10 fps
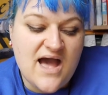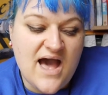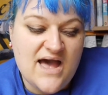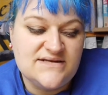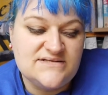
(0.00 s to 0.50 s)

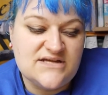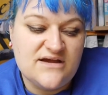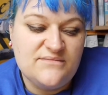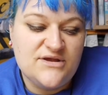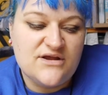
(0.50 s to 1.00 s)
And
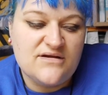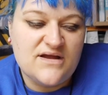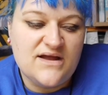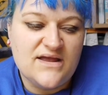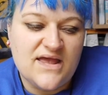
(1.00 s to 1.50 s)
you
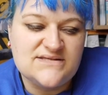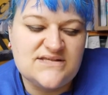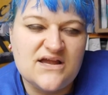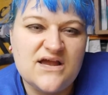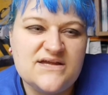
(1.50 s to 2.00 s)
know,
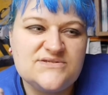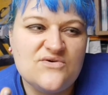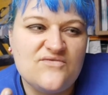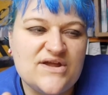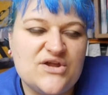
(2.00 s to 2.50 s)
it's like a
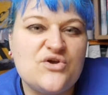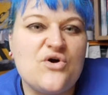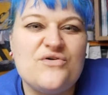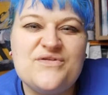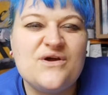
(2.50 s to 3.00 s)
sort of like
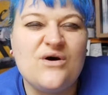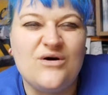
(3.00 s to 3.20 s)
gothic